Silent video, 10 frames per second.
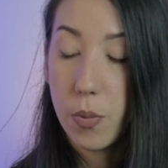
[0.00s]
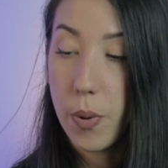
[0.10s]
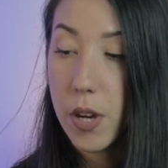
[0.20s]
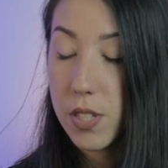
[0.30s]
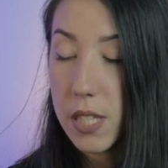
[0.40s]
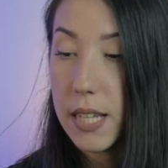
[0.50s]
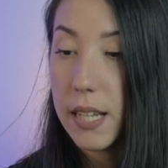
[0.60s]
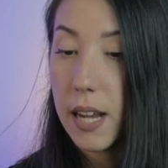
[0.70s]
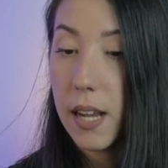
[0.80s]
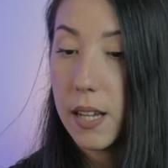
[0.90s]
unboxed
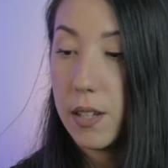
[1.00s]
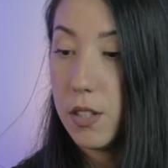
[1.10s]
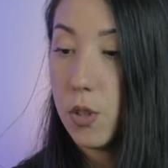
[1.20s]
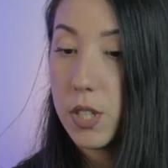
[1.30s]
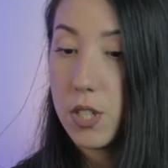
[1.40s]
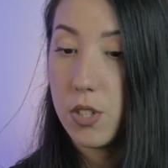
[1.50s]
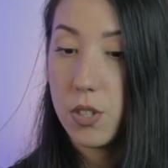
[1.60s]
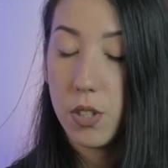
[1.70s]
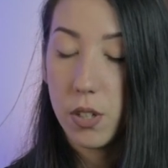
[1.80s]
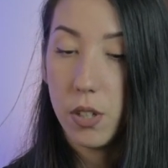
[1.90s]
it, I
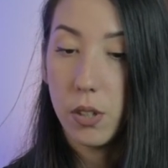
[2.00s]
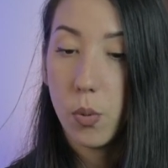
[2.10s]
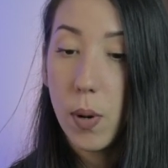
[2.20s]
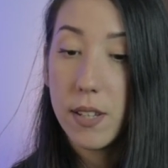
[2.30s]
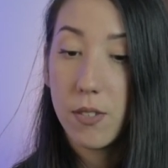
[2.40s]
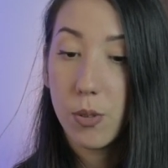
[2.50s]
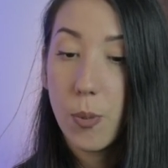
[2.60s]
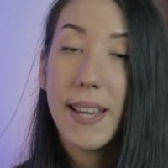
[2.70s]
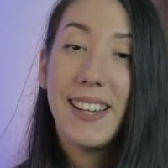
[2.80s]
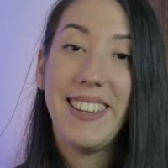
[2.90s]
noticed quite
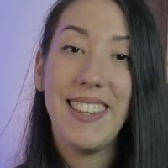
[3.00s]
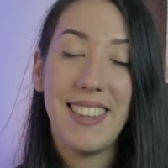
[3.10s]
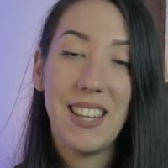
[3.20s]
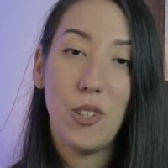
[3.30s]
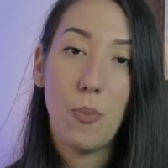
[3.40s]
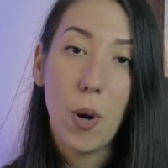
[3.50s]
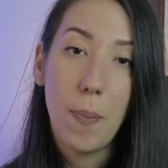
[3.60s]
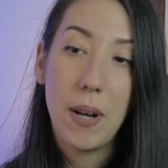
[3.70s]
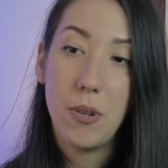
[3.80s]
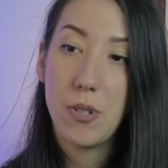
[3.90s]
quickly that the
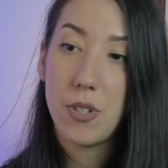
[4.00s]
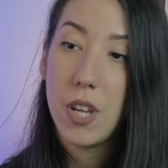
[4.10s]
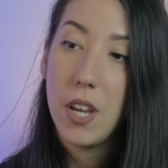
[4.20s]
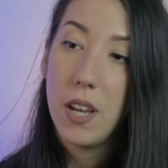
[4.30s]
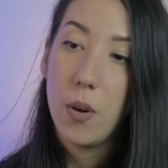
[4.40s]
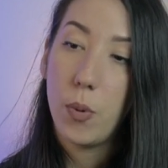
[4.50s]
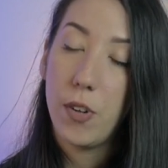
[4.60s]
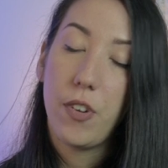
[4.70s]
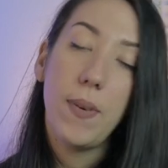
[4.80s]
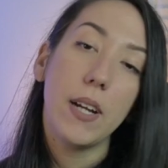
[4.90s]
propellers
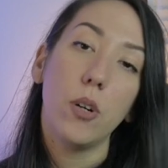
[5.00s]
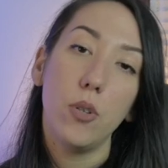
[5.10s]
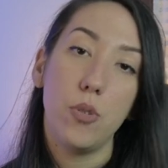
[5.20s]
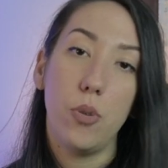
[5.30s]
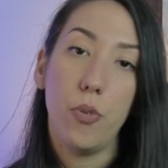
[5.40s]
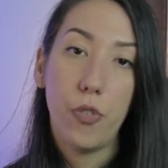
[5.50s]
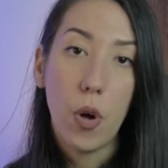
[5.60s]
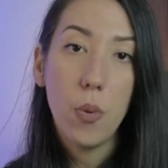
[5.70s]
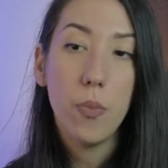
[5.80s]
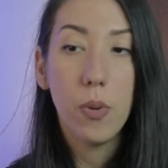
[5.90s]
were very close to the
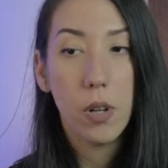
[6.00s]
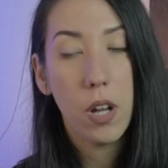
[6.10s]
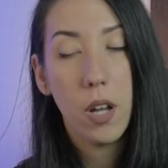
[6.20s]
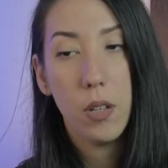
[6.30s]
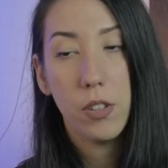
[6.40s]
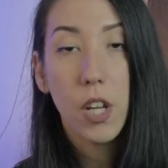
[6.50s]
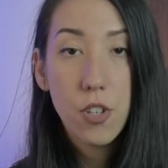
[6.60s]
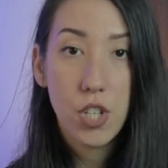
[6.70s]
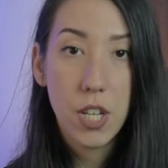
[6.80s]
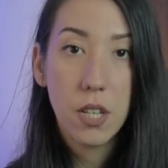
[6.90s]
foam,
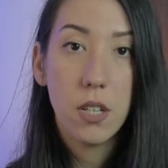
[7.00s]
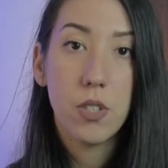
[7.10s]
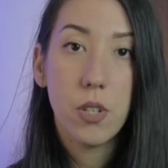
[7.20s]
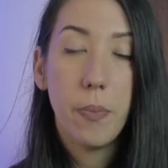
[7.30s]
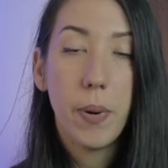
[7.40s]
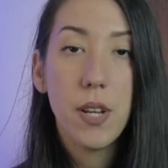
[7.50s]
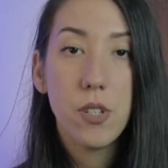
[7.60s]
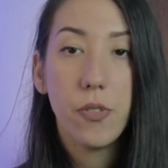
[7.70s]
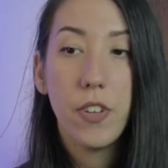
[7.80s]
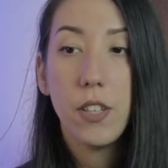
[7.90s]
touching some
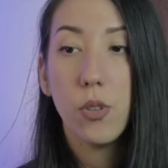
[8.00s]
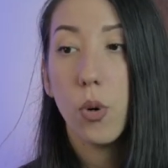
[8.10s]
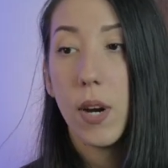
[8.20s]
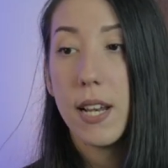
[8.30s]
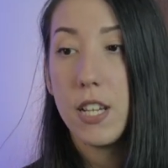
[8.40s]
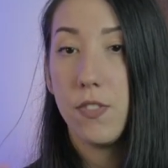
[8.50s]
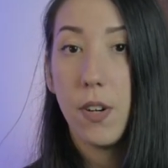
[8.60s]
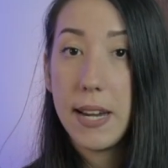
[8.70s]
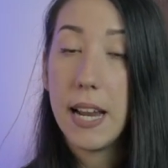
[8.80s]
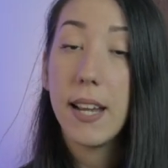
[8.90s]
parts of it, or at least
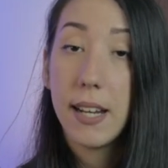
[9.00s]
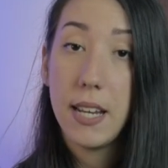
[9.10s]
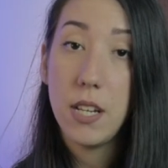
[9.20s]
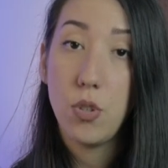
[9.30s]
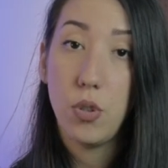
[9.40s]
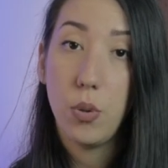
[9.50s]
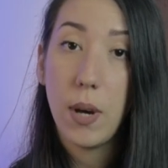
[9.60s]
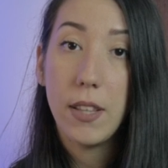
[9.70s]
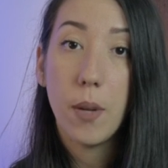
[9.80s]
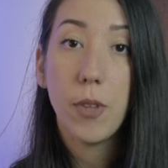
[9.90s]
very likely to
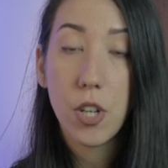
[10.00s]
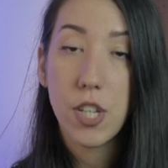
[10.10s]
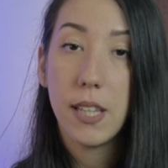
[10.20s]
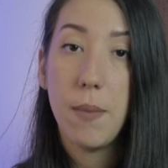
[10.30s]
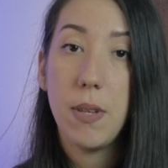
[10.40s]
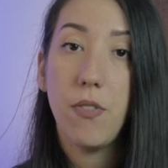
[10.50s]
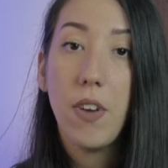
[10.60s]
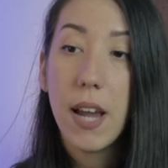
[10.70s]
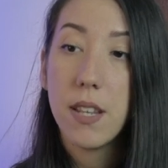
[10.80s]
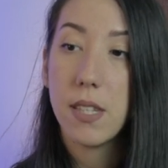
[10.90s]
end up touching them in
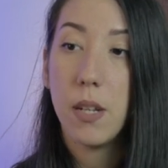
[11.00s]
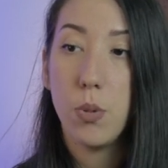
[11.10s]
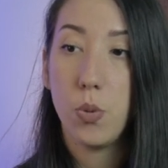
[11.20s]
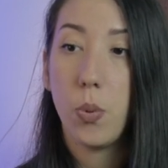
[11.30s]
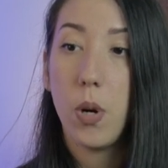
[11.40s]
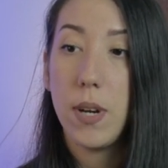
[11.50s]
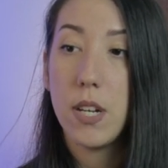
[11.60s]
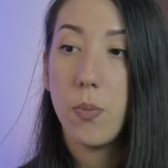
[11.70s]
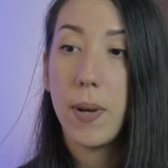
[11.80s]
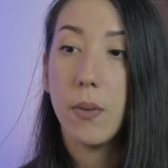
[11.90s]
flights. And I was
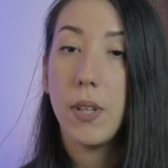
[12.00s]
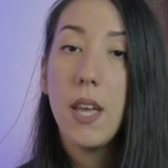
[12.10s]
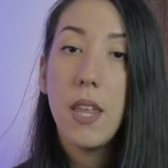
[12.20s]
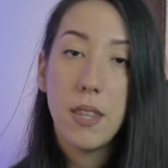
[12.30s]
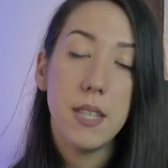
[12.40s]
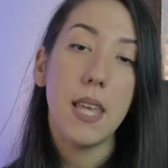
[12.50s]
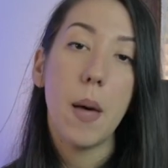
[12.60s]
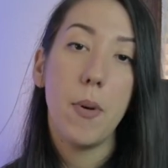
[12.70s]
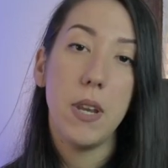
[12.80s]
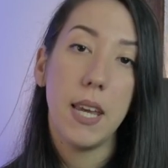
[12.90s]
worried about this
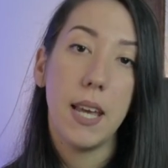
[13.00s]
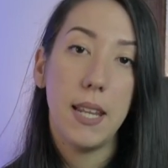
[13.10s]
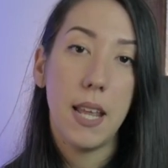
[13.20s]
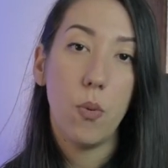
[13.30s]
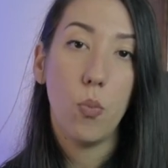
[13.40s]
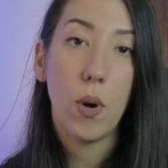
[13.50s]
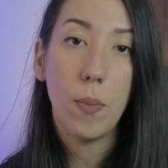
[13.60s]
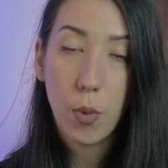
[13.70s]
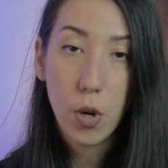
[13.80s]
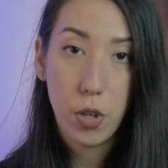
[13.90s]
happening and then
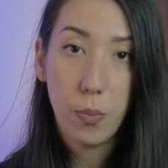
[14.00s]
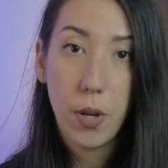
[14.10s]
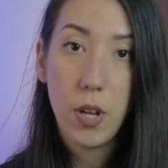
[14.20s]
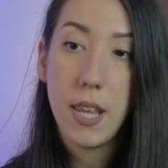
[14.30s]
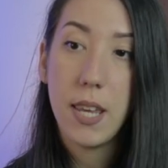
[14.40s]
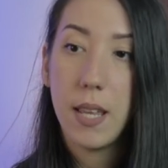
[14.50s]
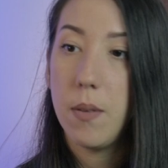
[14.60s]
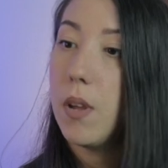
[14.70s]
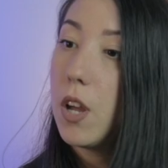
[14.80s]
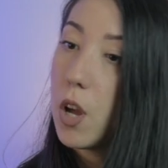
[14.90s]
one motor burning
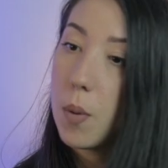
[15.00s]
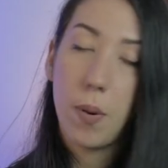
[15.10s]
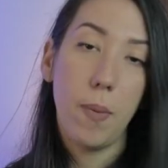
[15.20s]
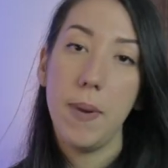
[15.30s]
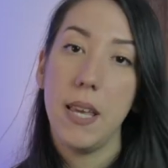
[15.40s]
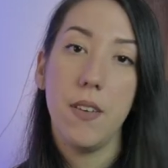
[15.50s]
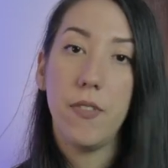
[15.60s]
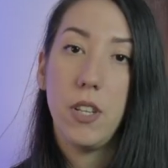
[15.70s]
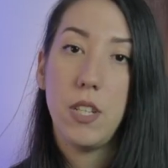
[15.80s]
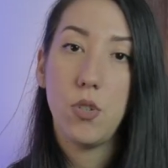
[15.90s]
and probably
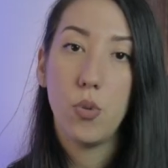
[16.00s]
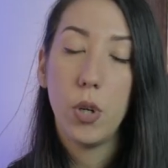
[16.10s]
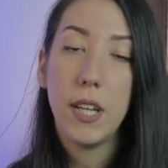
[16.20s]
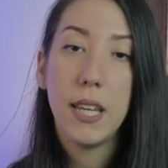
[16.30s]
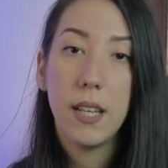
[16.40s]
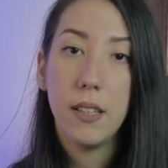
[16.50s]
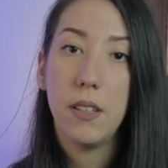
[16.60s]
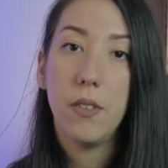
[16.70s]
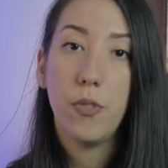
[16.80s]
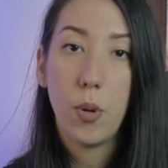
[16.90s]
even destroying
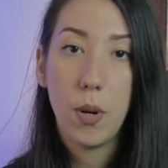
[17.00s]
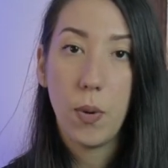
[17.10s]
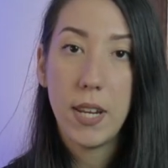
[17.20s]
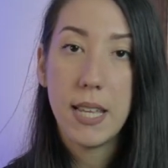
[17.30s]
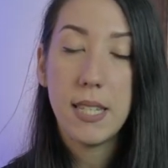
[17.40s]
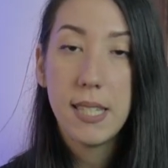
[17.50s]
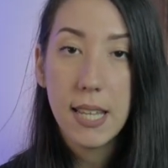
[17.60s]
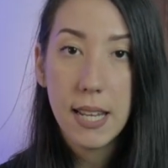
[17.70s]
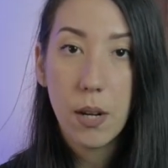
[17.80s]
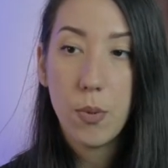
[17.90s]
the 4-in-1
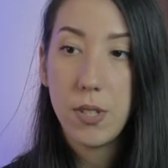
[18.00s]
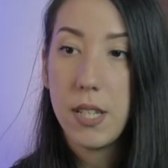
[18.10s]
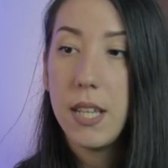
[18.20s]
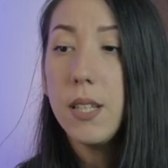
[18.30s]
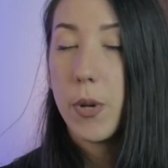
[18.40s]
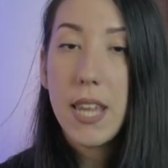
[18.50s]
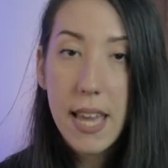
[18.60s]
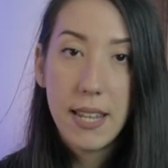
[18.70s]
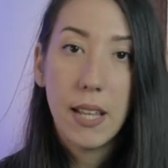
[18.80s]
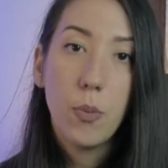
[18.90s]
ESC that was in it. But
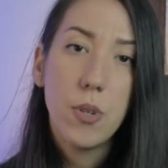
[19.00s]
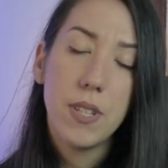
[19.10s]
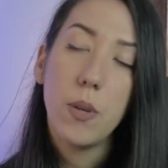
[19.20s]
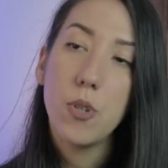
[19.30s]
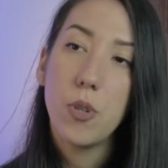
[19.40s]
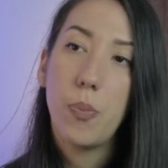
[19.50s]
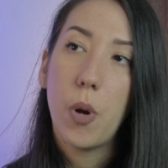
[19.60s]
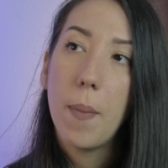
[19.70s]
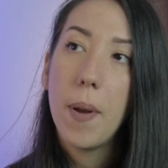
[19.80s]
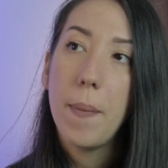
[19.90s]
yeah, that was a
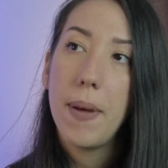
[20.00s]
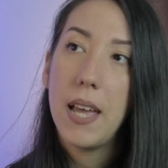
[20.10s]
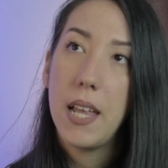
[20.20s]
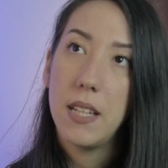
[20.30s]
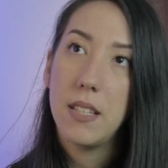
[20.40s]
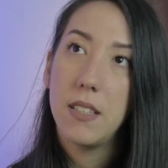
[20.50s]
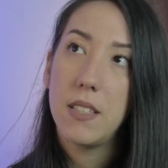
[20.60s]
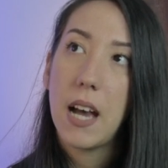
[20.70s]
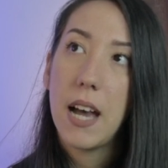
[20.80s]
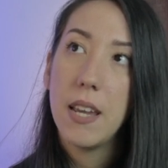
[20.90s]
problem,
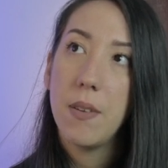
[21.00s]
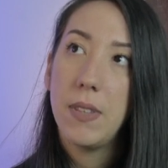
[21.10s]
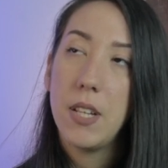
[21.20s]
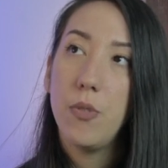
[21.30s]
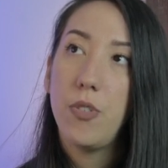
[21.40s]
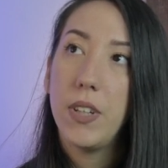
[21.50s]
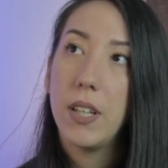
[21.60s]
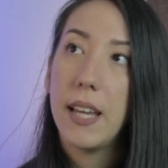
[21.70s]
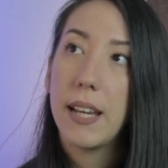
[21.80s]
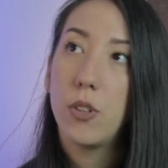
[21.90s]
and I didn't
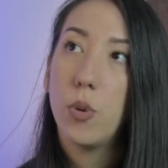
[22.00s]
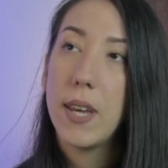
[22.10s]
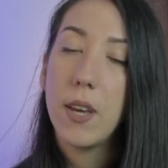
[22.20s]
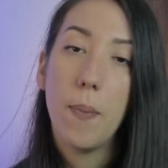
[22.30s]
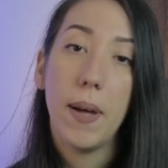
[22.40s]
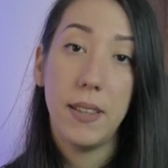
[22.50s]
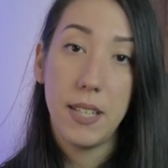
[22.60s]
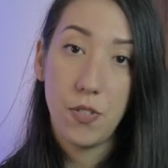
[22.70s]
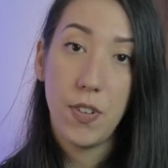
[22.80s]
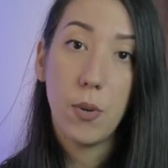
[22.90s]
feel like talking about
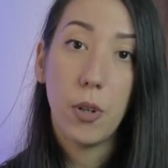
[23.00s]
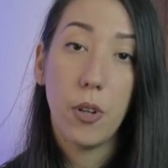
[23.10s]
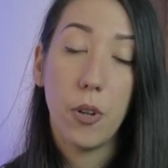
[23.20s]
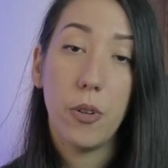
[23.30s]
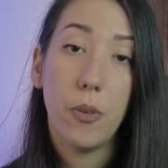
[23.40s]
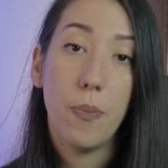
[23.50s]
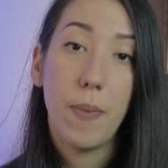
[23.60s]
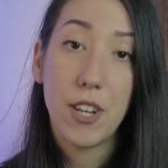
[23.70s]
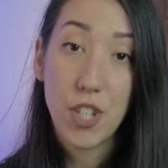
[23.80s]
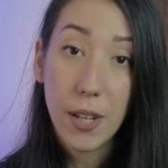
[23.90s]
this Veyron on
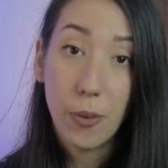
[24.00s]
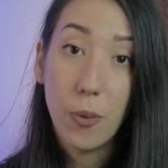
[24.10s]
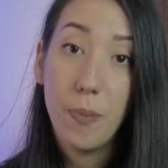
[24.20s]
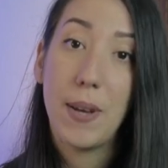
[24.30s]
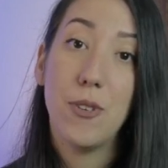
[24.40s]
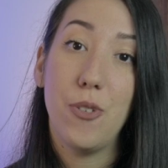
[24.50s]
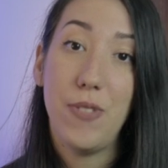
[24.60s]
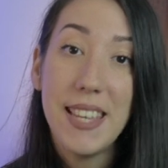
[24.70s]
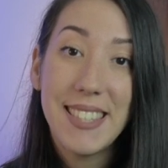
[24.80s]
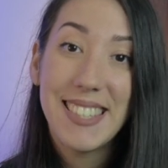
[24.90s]
my channel because of
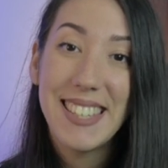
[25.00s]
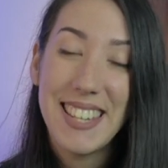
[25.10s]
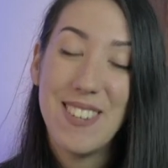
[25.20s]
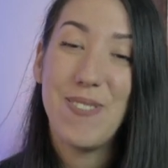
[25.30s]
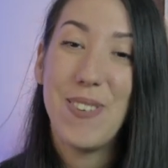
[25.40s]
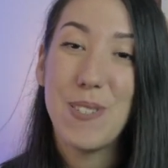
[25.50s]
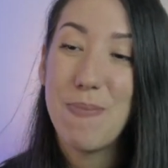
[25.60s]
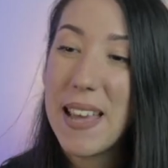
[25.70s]
this in the first